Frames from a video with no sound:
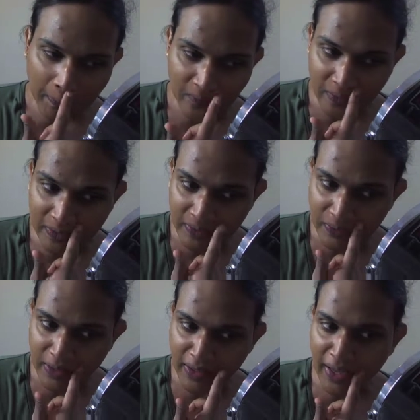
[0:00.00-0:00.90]
feel so
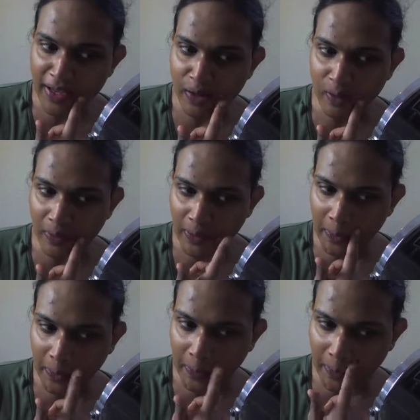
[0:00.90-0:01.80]
inadequate,
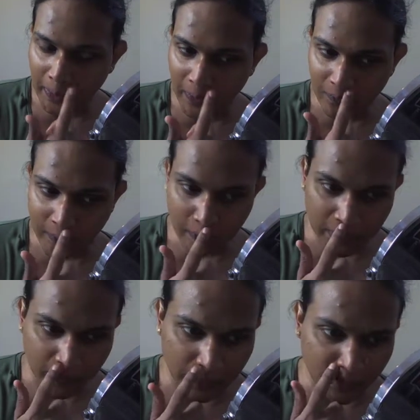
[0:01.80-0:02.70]
you know, like, if I
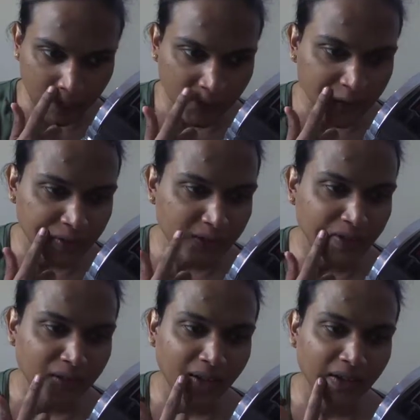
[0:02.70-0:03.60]
meet another
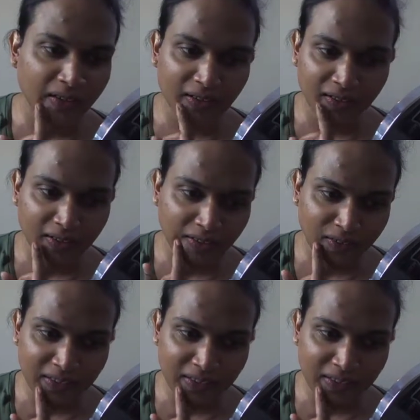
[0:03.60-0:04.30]
person, like, you know,